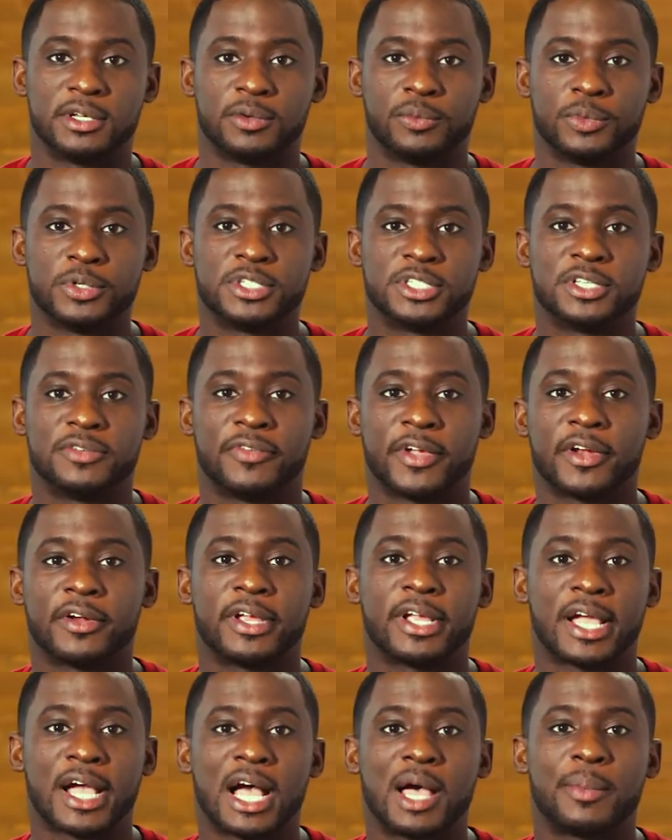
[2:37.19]
which is a very
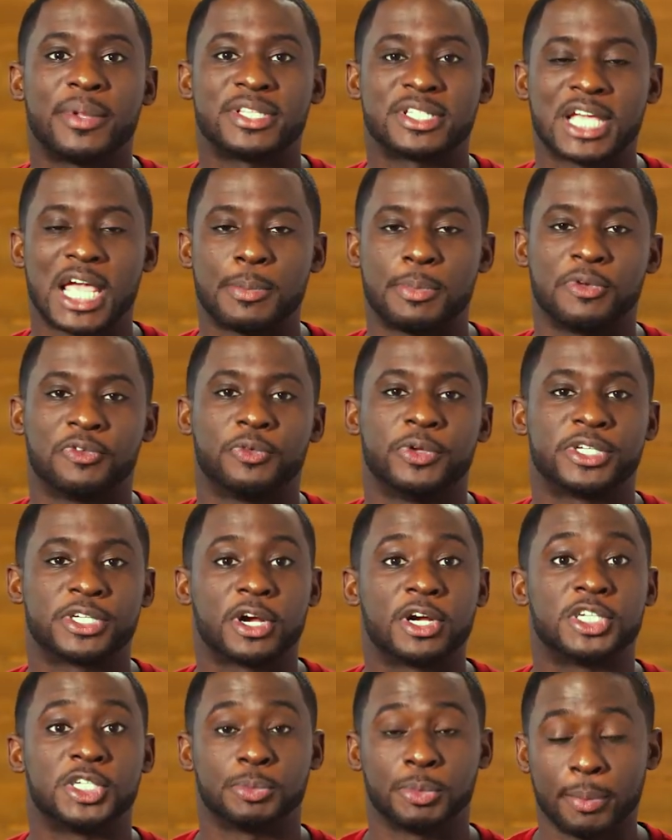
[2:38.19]
common type of
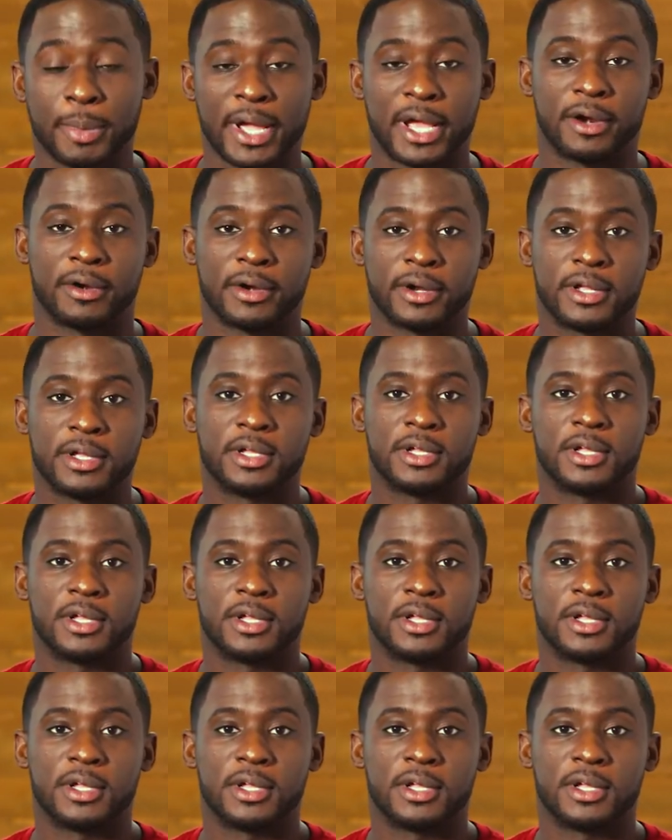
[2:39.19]
rechargeable battery.